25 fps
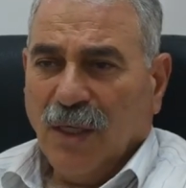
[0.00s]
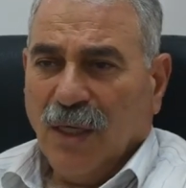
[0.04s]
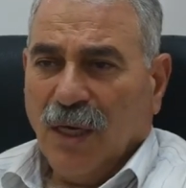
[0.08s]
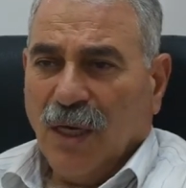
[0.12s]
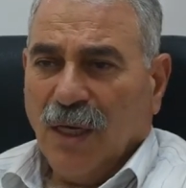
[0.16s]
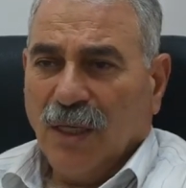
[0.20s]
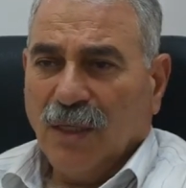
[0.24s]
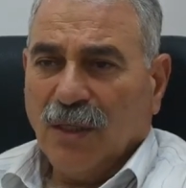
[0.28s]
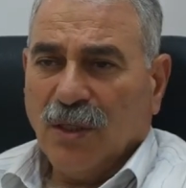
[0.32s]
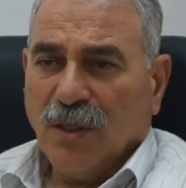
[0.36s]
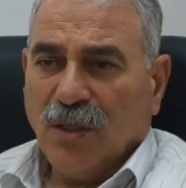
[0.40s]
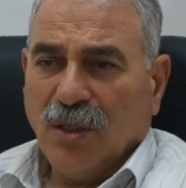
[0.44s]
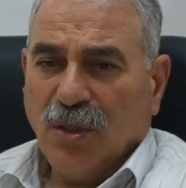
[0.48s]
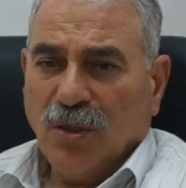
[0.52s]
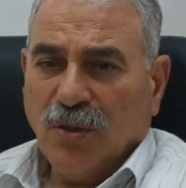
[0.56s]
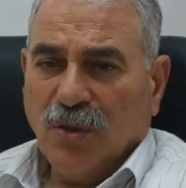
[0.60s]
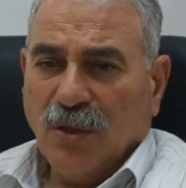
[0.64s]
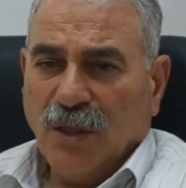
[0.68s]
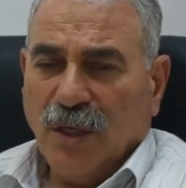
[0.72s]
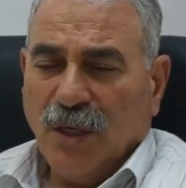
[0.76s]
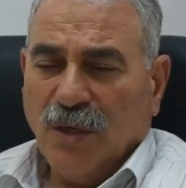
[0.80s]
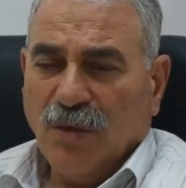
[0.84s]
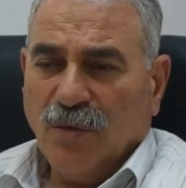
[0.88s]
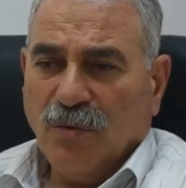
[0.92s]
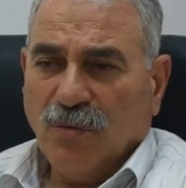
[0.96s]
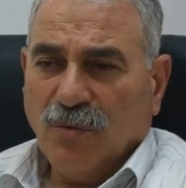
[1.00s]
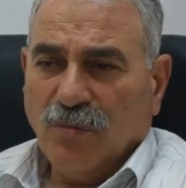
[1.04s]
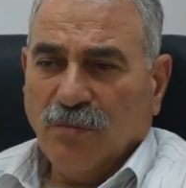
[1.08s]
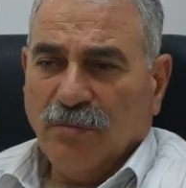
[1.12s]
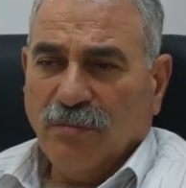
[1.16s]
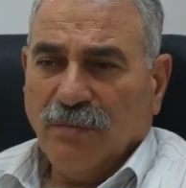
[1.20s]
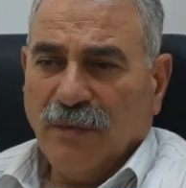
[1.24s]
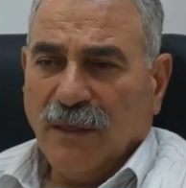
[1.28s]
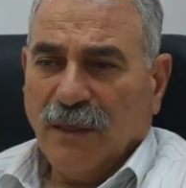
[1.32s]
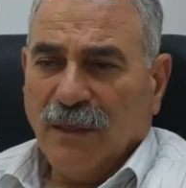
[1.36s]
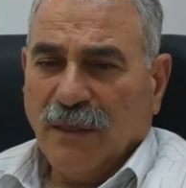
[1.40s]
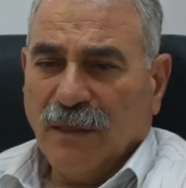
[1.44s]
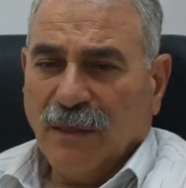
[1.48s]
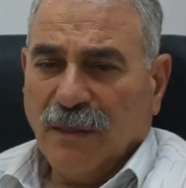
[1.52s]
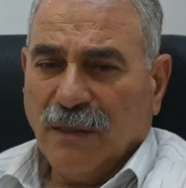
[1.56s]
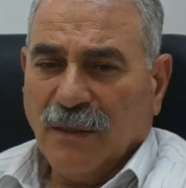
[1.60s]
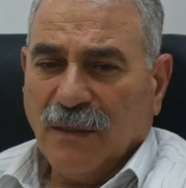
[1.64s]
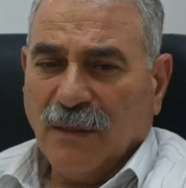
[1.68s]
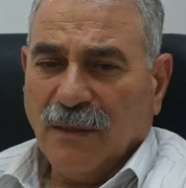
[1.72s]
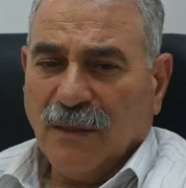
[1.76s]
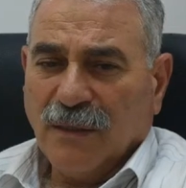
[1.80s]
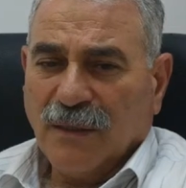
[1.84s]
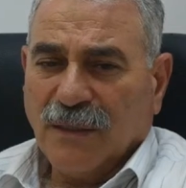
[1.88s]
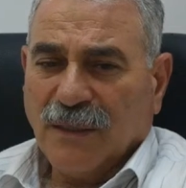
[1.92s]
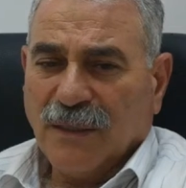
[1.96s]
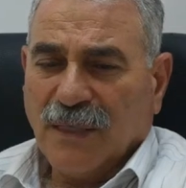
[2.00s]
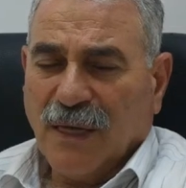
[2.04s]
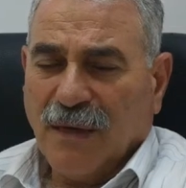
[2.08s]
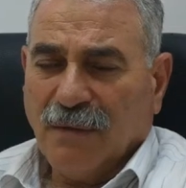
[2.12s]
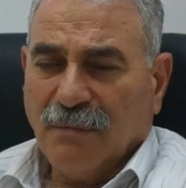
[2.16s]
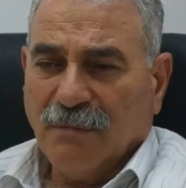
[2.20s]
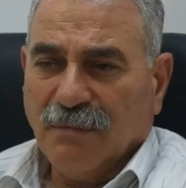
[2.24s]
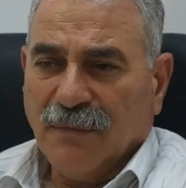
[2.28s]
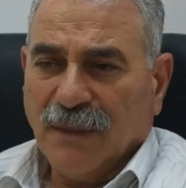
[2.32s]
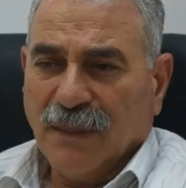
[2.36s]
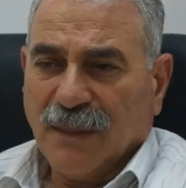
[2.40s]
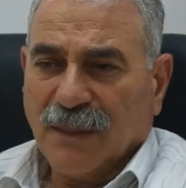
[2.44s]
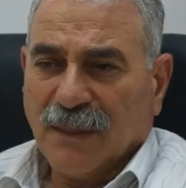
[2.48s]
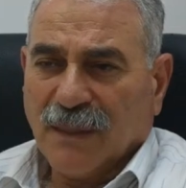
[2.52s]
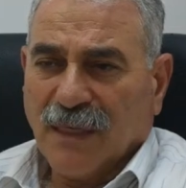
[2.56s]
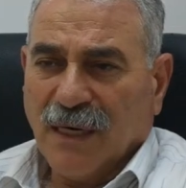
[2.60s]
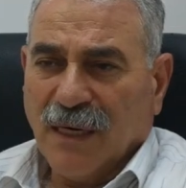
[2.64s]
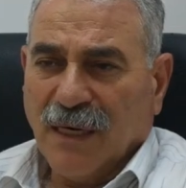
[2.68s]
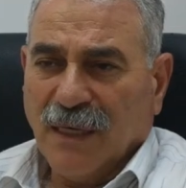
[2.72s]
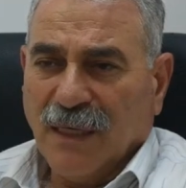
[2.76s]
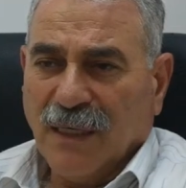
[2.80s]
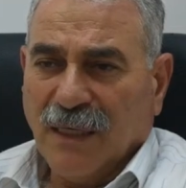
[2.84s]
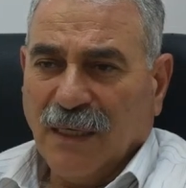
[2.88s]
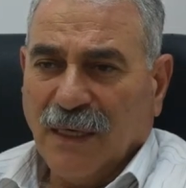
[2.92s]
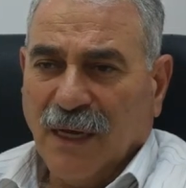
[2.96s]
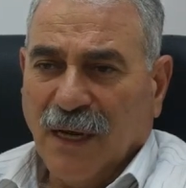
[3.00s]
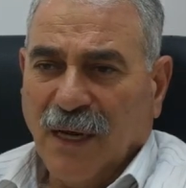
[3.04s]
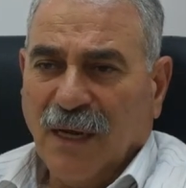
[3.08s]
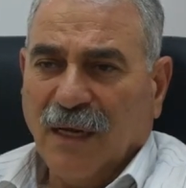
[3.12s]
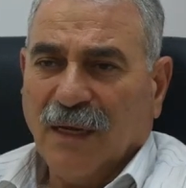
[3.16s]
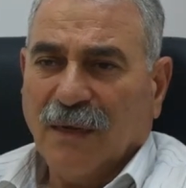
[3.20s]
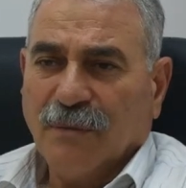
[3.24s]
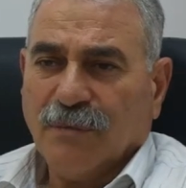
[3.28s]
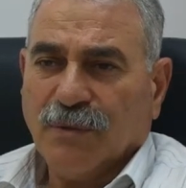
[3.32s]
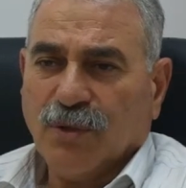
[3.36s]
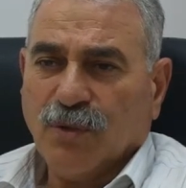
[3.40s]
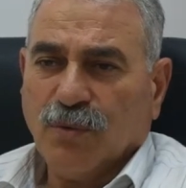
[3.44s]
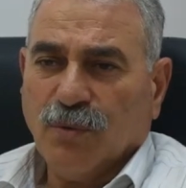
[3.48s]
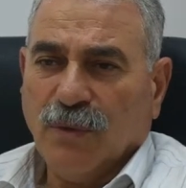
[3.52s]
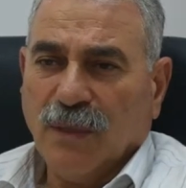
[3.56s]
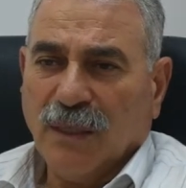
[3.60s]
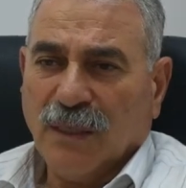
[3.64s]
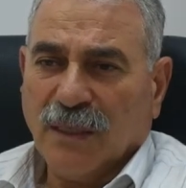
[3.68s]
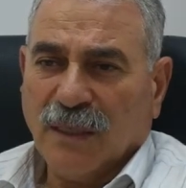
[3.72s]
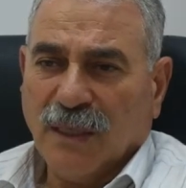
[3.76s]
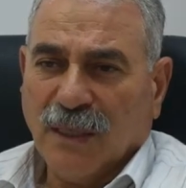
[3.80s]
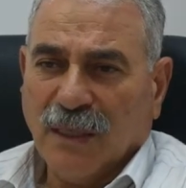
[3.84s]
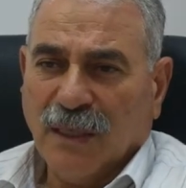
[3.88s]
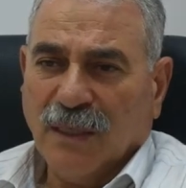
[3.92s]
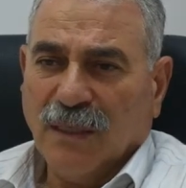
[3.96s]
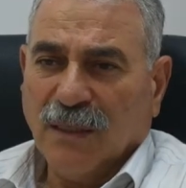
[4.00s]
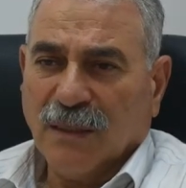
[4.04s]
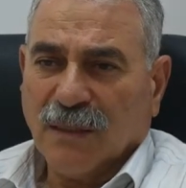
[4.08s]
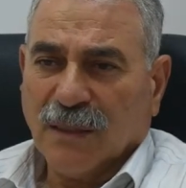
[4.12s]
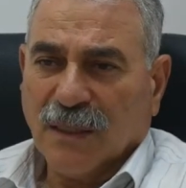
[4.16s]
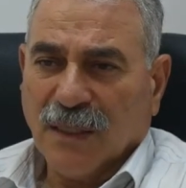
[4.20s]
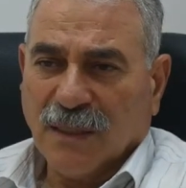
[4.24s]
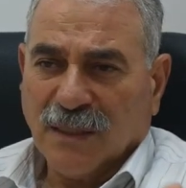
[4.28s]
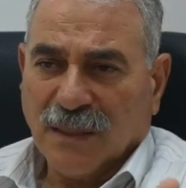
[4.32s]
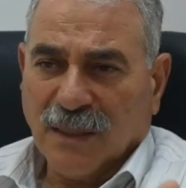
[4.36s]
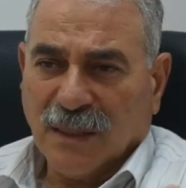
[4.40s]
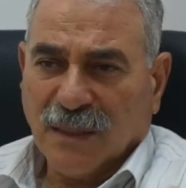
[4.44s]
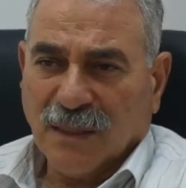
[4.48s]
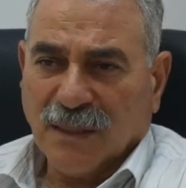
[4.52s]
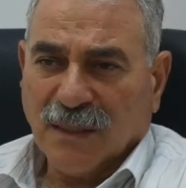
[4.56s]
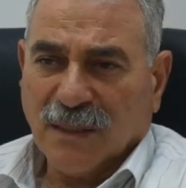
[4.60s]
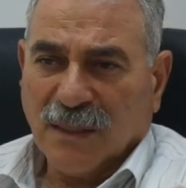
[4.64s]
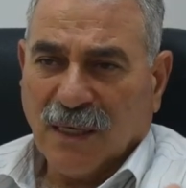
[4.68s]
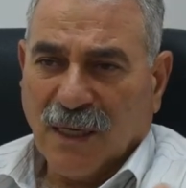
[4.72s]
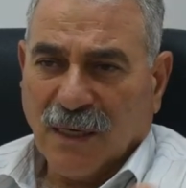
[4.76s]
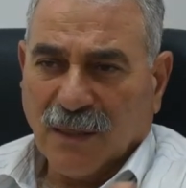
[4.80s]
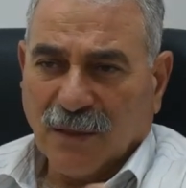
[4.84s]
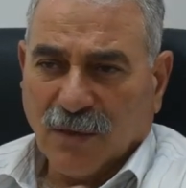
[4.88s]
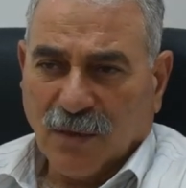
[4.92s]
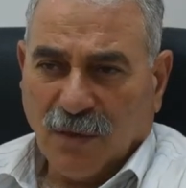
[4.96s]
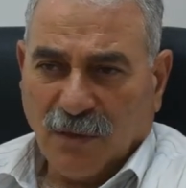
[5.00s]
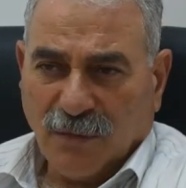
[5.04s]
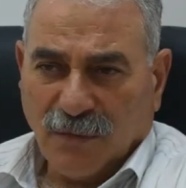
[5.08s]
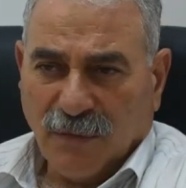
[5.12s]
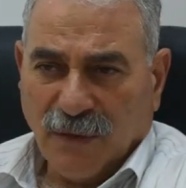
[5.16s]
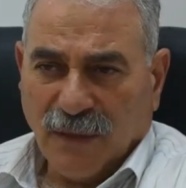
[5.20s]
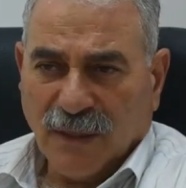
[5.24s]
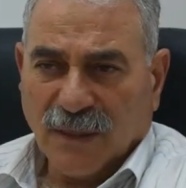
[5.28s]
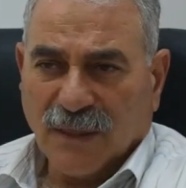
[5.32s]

And you know, some Israeli Arabs were killed as a result of